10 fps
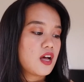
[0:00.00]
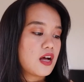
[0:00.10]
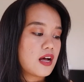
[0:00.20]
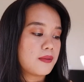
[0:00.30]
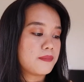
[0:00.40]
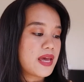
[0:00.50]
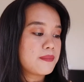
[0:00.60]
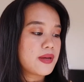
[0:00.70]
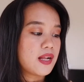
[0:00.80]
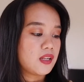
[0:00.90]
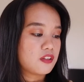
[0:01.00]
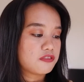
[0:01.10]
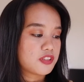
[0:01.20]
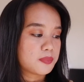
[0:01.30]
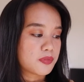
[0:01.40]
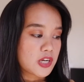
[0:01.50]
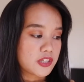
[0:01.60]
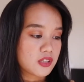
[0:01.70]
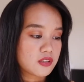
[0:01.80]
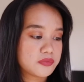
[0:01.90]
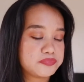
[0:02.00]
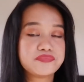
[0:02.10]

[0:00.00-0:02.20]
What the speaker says: ml of the product.